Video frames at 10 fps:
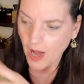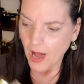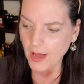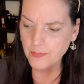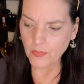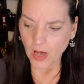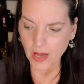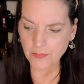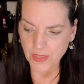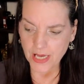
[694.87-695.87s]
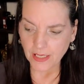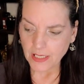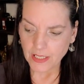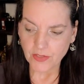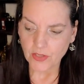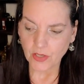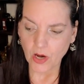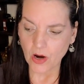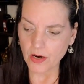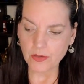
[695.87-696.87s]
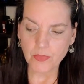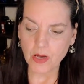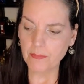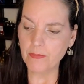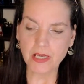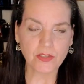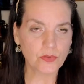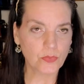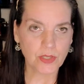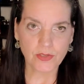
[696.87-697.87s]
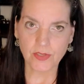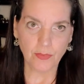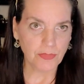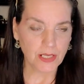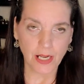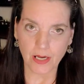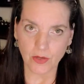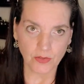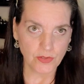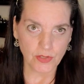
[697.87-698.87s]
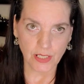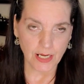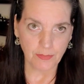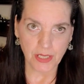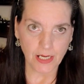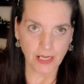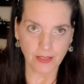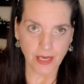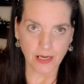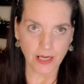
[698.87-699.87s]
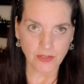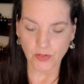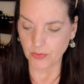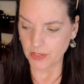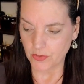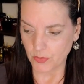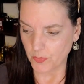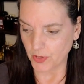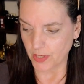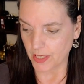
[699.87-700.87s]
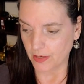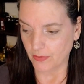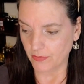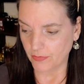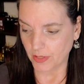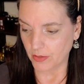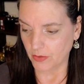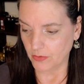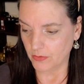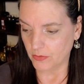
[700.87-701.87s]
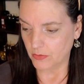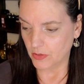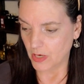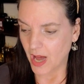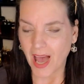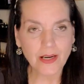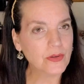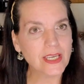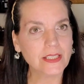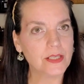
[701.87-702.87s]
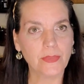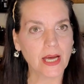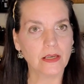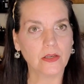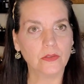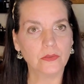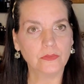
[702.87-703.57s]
I'm, I'm thinking it's the cardamom mixed with something else that I'm getting that ISOE super kind of a feel. I don't get tobacco.